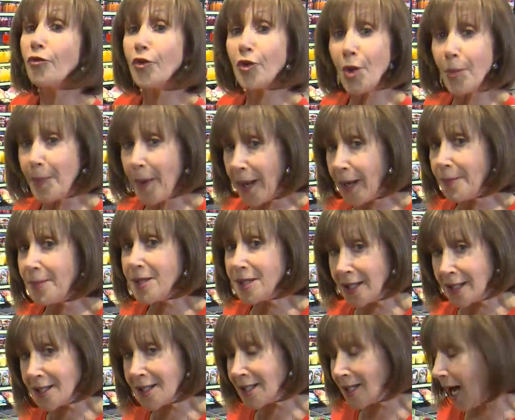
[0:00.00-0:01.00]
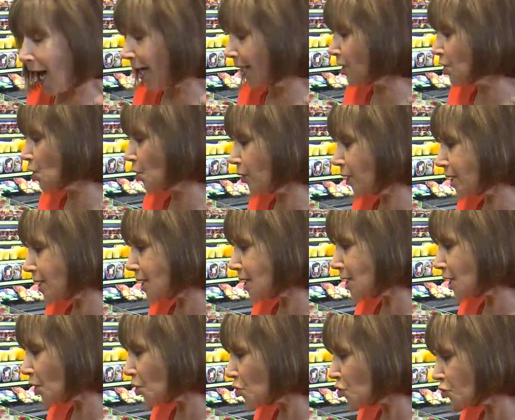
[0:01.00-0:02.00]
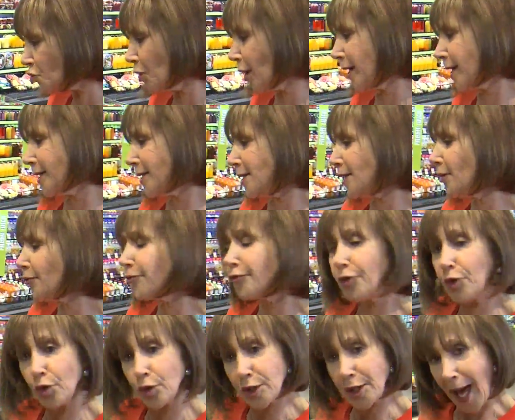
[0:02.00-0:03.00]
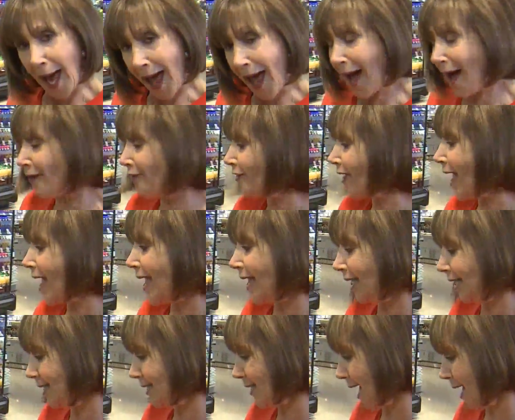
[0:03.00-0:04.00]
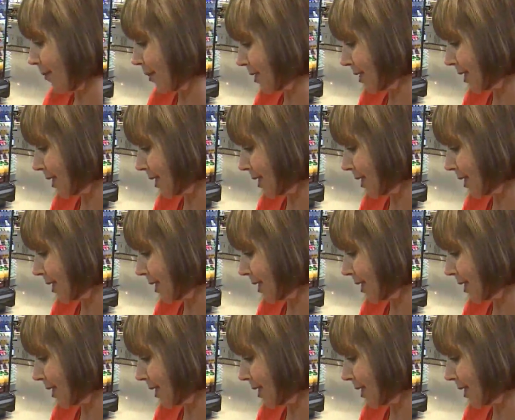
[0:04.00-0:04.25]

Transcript: for the babies inside. So this is a great fruit to have any time of